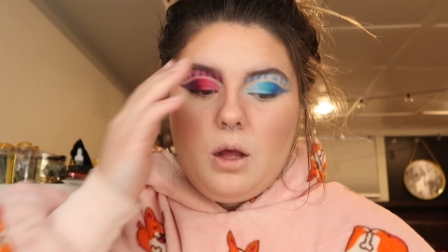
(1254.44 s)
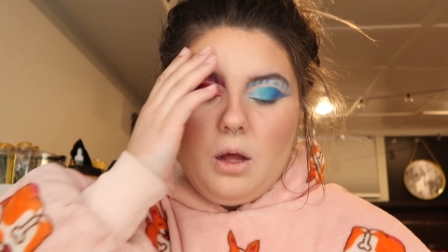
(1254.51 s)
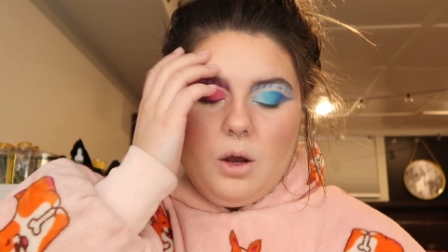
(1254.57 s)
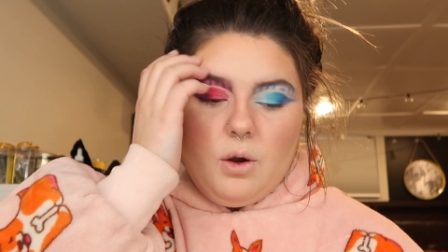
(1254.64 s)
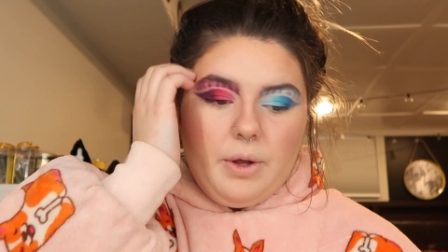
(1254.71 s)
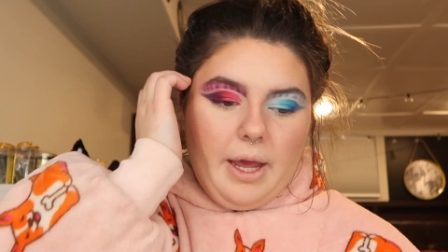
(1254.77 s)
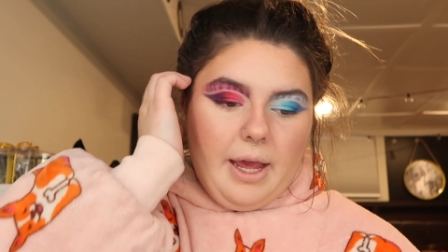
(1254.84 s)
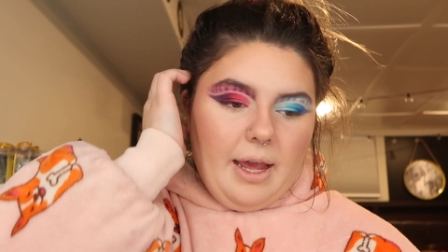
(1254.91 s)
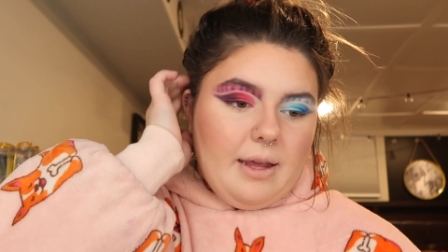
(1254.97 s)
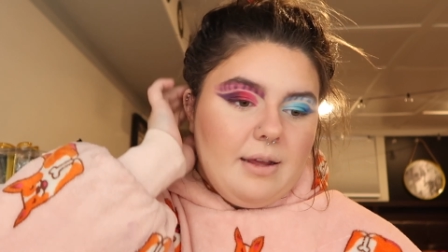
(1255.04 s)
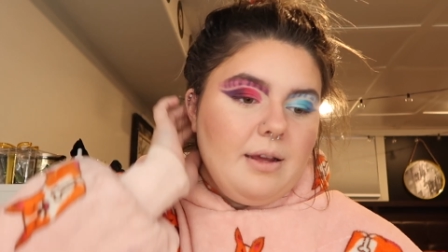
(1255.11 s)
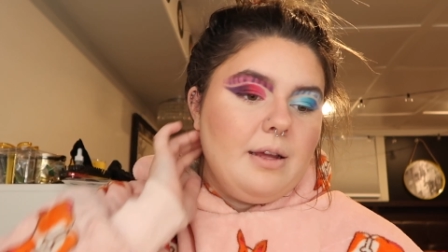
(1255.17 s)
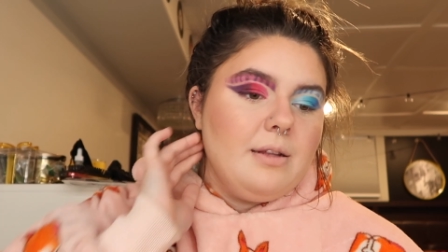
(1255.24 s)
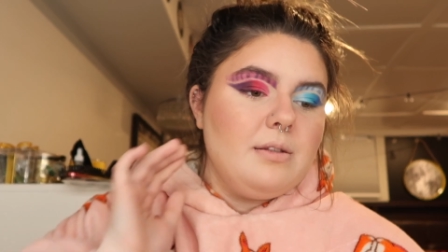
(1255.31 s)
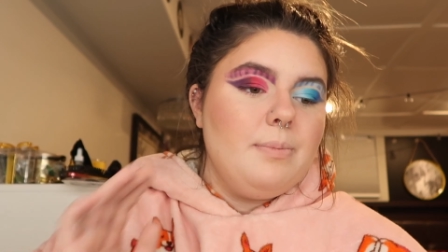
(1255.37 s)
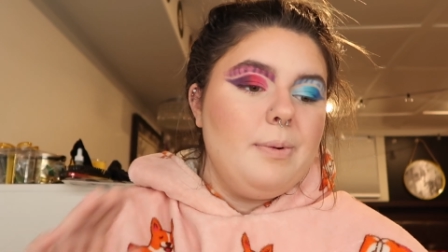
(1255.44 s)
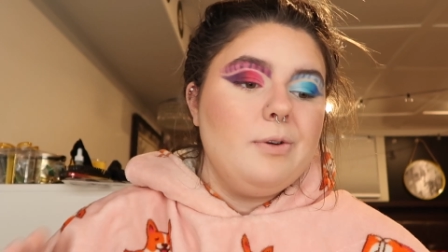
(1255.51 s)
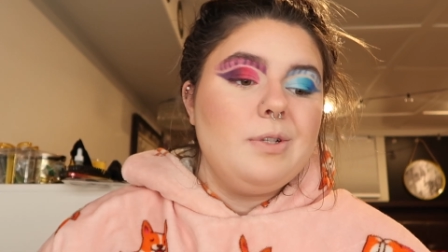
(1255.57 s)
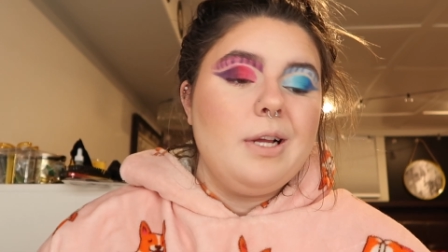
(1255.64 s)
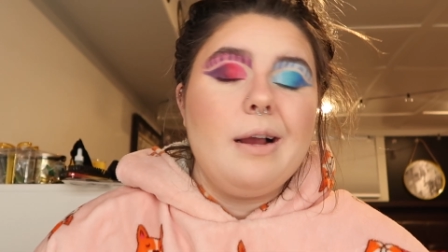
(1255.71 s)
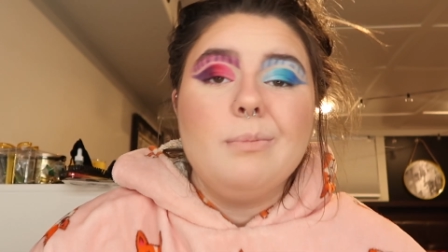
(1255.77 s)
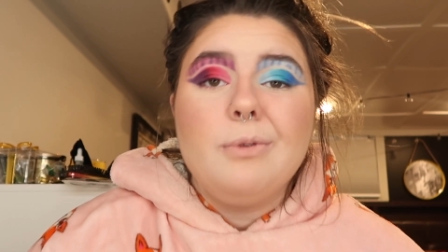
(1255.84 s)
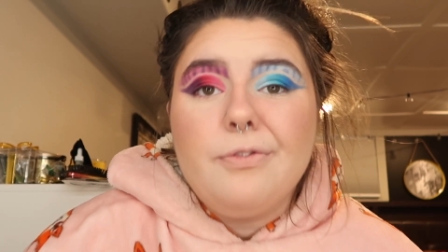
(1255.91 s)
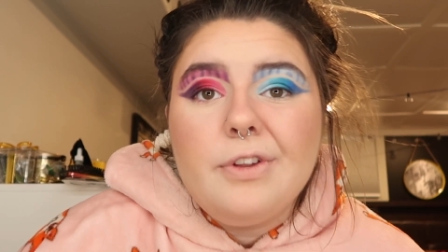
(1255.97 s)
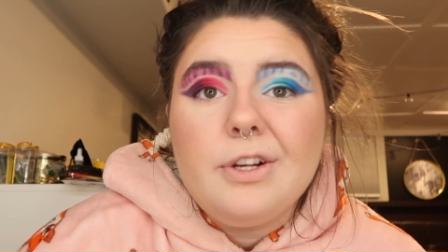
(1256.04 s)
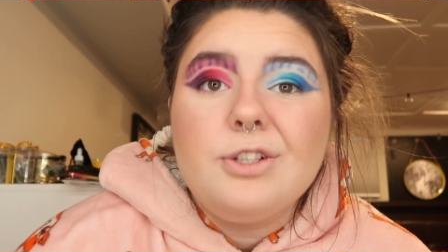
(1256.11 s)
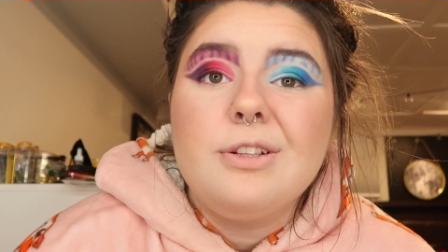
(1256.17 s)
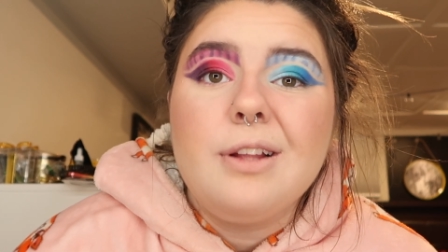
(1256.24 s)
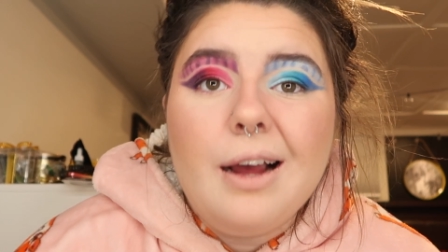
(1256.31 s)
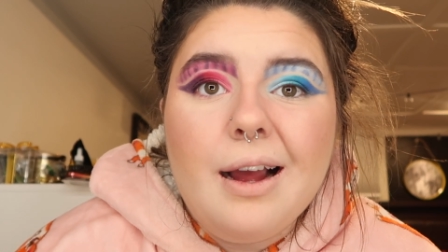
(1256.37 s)
okay, it's about time to
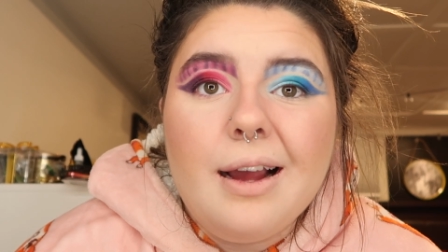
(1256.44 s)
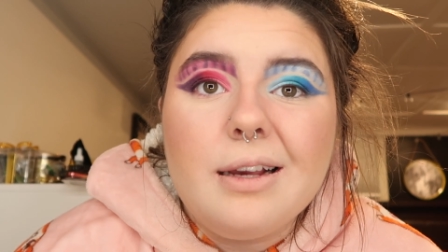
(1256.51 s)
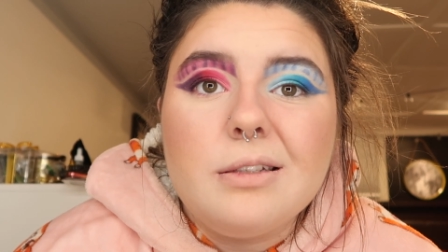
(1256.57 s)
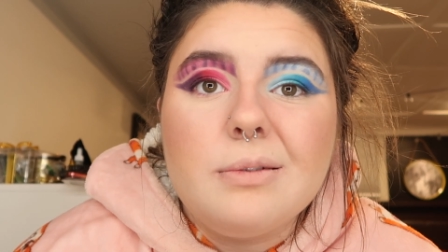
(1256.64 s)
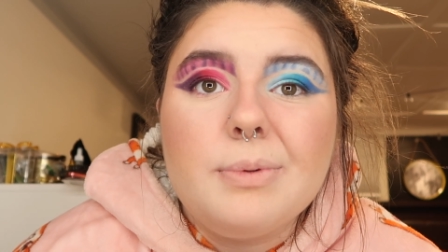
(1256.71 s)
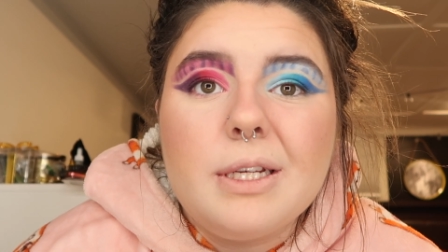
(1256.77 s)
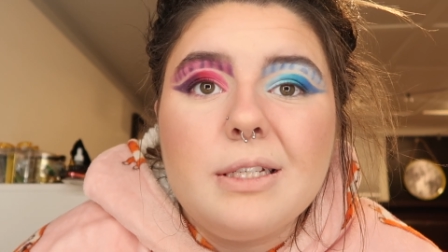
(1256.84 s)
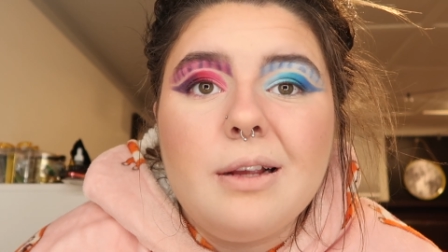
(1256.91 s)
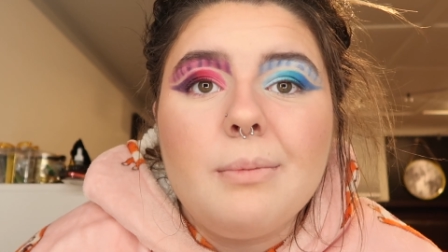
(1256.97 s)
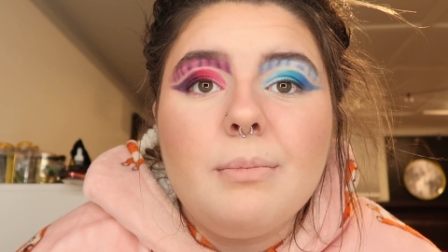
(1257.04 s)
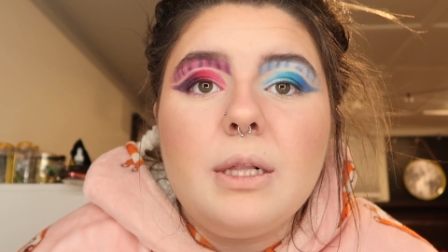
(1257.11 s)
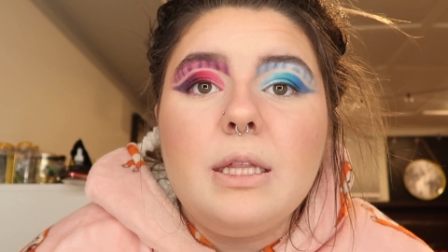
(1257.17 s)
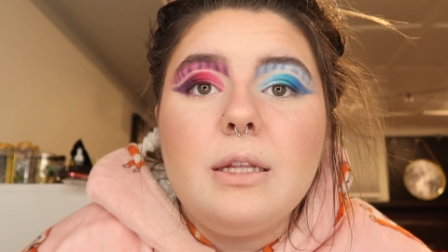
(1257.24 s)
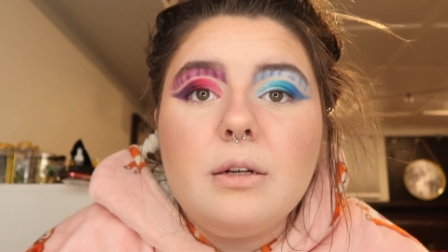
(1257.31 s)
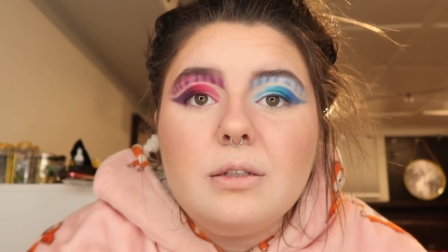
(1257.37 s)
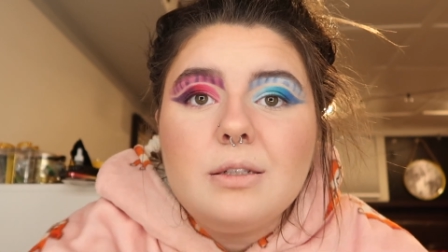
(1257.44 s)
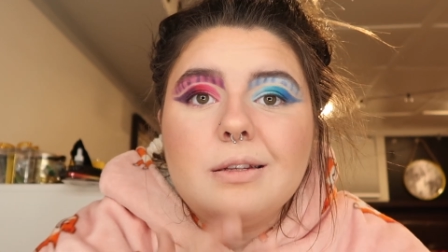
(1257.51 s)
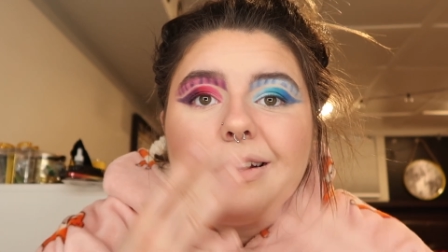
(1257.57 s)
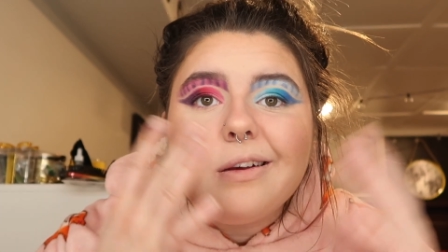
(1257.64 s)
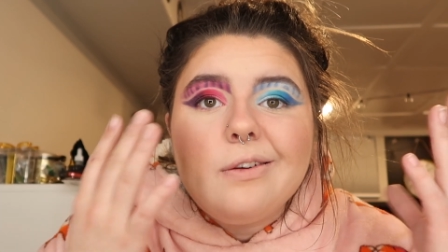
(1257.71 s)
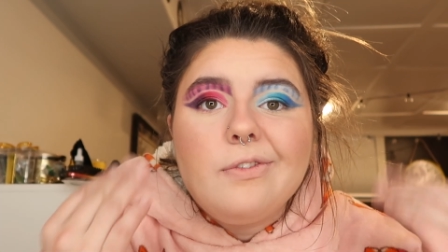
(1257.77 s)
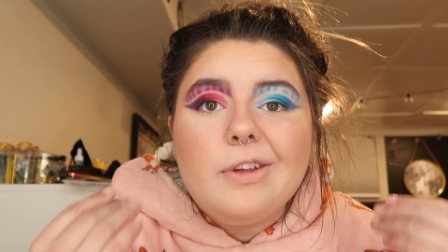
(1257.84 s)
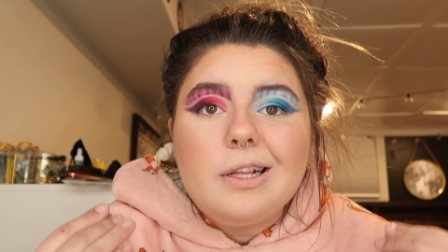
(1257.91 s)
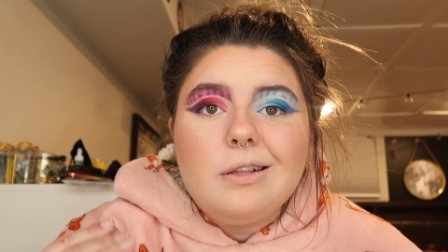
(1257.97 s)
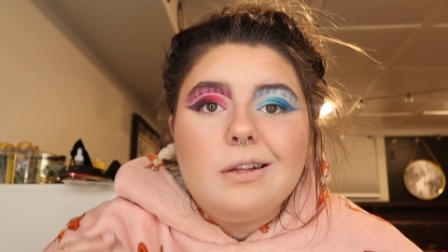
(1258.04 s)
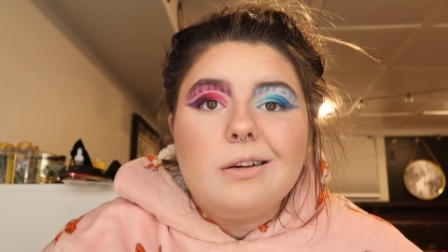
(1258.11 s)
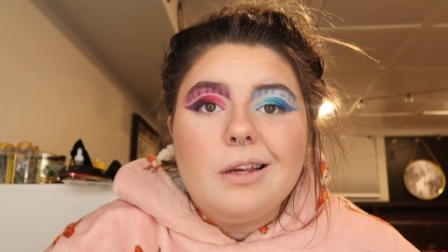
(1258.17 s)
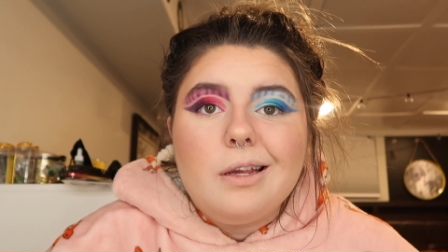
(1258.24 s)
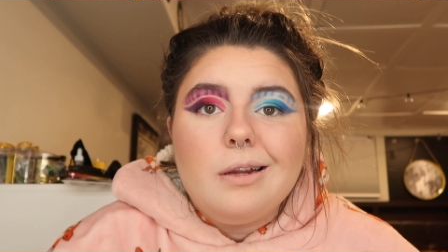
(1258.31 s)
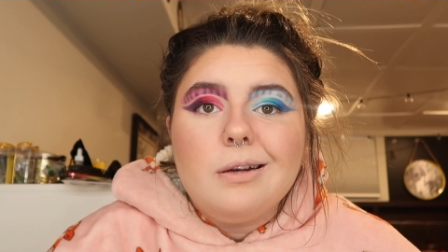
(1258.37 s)
finish the eyes because I'm a little sick of it
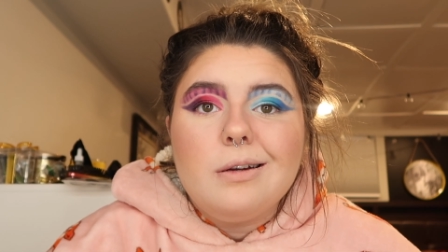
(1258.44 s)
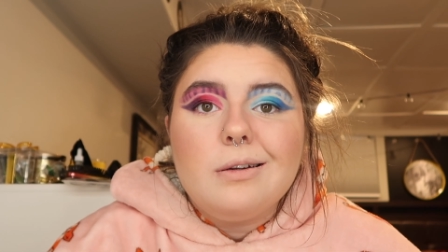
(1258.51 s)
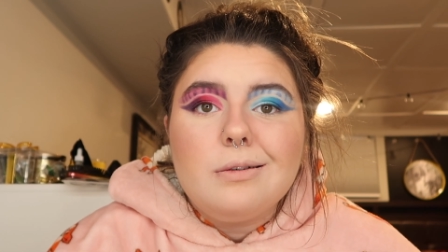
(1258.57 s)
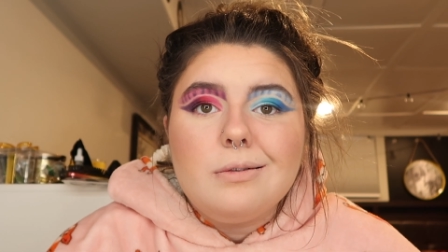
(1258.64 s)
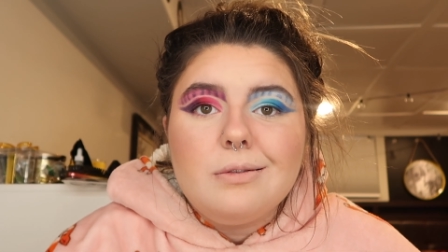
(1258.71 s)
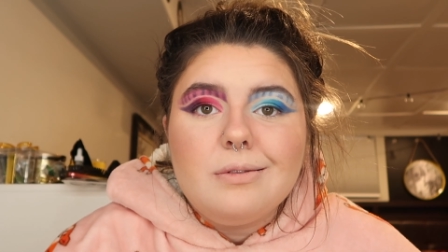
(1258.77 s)
looking